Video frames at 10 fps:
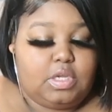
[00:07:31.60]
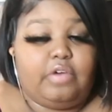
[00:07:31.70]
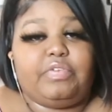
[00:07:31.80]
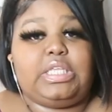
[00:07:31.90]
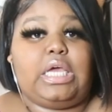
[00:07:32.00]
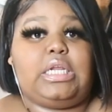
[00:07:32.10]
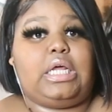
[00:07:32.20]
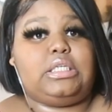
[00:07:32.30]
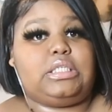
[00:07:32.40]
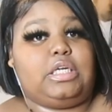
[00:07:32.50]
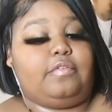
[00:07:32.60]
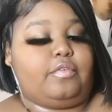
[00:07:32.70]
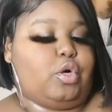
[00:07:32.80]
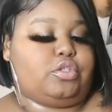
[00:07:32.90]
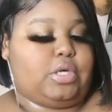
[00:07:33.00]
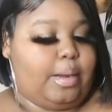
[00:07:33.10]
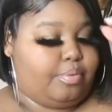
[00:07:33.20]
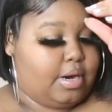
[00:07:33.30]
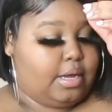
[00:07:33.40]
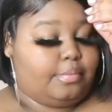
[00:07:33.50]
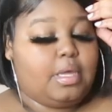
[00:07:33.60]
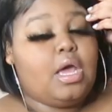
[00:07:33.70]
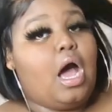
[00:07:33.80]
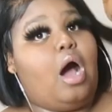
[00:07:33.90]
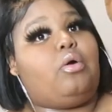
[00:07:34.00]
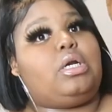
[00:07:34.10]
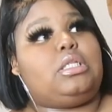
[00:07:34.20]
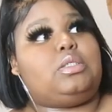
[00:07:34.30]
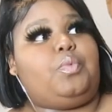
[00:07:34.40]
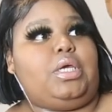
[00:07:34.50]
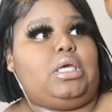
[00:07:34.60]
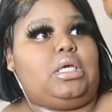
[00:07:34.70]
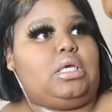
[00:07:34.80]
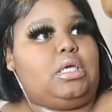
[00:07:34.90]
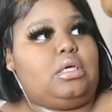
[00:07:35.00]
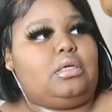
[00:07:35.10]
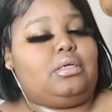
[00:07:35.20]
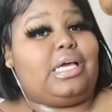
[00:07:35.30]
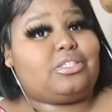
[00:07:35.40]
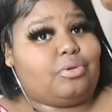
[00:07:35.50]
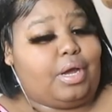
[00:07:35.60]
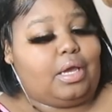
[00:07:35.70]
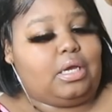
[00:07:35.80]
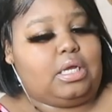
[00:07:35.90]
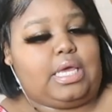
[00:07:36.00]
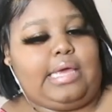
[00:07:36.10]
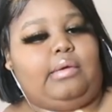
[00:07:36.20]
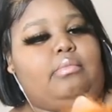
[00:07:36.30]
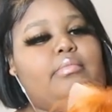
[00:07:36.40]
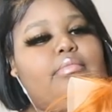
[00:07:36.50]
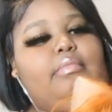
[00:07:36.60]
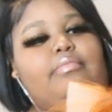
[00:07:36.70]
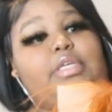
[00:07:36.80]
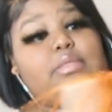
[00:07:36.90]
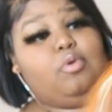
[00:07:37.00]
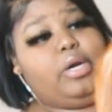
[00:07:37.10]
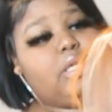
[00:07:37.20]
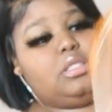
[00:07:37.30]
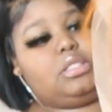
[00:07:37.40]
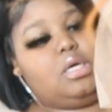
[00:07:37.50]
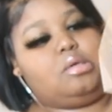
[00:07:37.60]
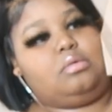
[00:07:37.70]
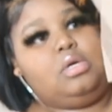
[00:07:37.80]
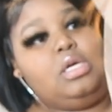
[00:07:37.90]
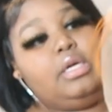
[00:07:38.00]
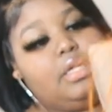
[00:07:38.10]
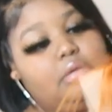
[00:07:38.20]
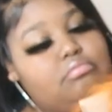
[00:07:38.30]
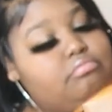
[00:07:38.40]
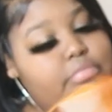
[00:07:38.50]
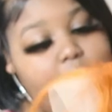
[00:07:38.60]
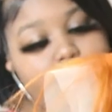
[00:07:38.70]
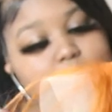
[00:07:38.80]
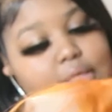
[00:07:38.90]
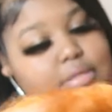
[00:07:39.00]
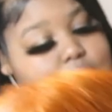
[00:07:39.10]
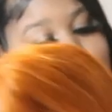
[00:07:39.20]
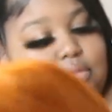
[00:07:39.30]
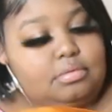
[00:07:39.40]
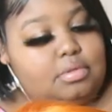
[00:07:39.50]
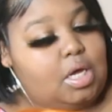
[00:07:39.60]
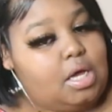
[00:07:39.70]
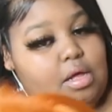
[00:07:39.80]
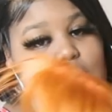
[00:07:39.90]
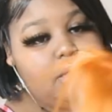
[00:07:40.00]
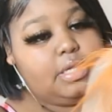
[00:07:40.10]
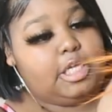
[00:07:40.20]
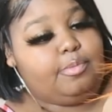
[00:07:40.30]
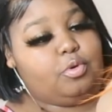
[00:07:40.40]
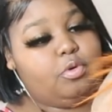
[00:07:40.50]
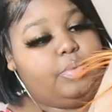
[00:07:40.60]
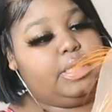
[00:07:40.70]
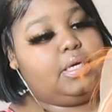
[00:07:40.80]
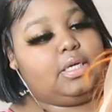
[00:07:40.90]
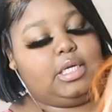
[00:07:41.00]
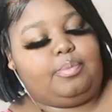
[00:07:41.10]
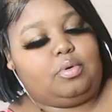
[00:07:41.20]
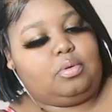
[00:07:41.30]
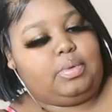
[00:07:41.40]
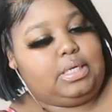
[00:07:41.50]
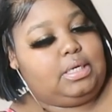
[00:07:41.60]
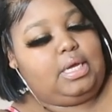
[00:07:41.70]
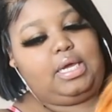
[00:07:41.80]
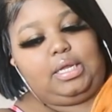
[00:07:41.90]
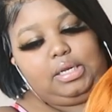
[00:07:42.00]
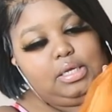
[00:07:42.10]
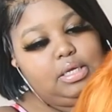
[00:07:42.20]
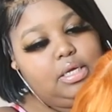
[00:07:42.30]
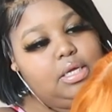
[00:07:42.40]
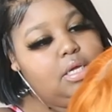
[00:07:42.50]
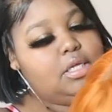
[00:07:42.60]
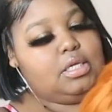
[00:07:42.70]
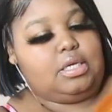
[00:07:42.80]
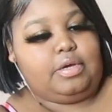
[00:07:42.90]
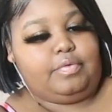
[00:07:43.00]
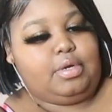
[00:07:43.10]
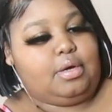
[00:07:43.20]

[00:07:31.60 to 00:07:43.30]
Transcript: Yeah, $58, and then of course you got Prime. I ordered this wig yesterday and it came this morning. So hey, keep your wig handy. You never